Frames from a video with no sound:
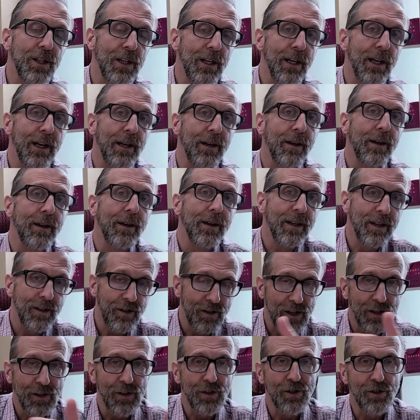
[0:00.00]
in
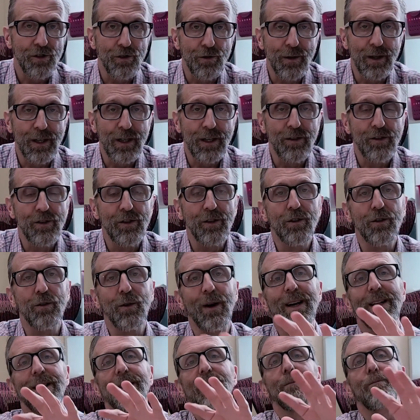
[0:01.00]
these industries
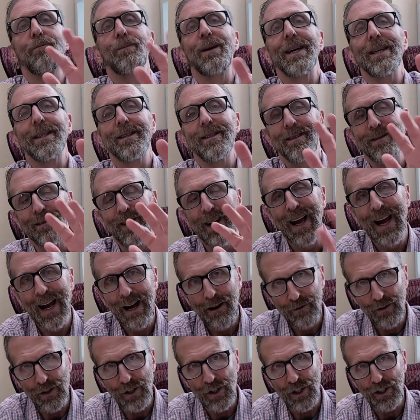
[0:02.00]
create the best
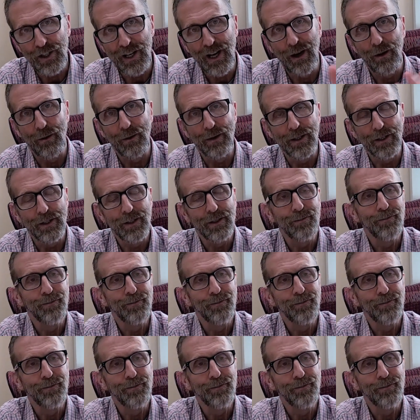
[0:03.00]
average salaries?